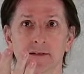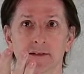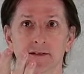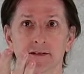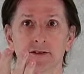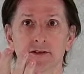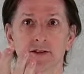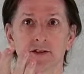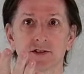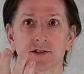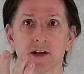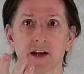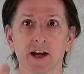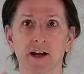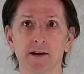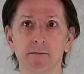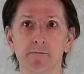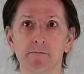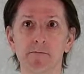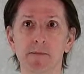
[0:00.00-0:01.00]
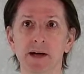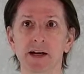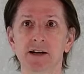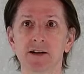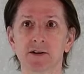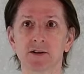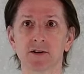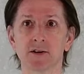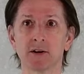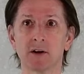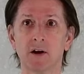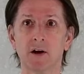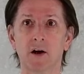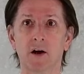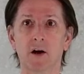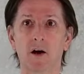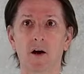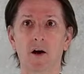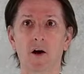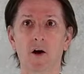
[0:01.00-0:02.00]
just a mere
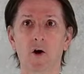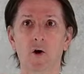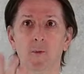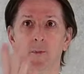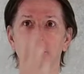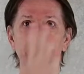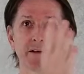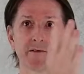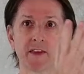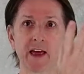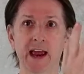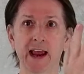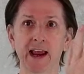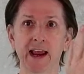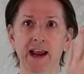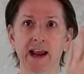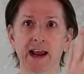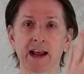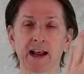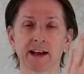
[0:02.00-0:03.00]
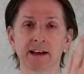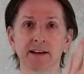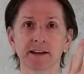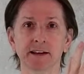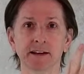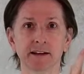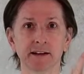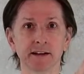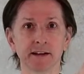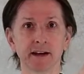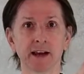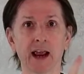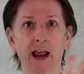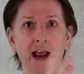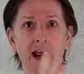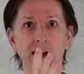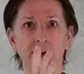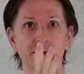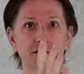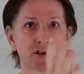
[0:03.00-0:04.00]
open of the hand
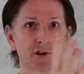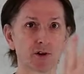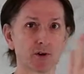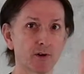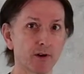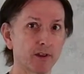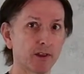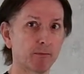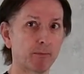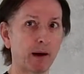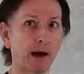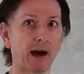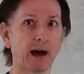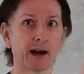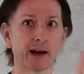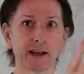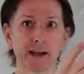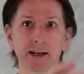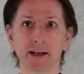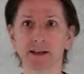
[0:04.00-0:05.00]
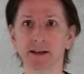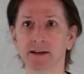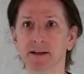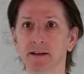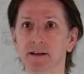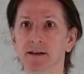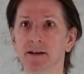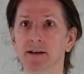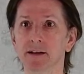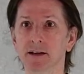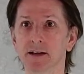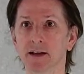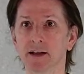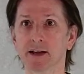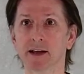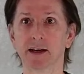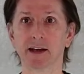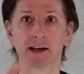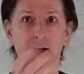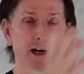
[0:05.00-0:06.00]
and turn of the body
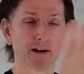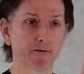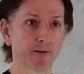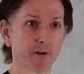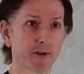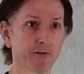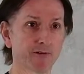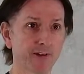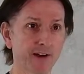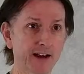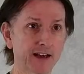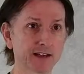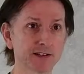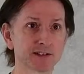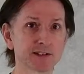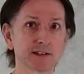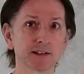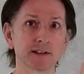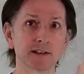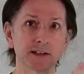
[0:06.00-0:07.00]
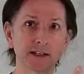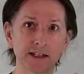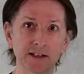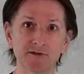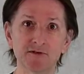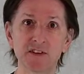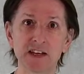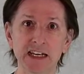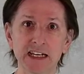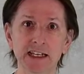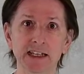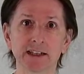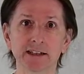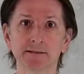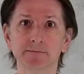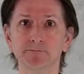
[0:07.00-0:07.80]
can cover the face if needed.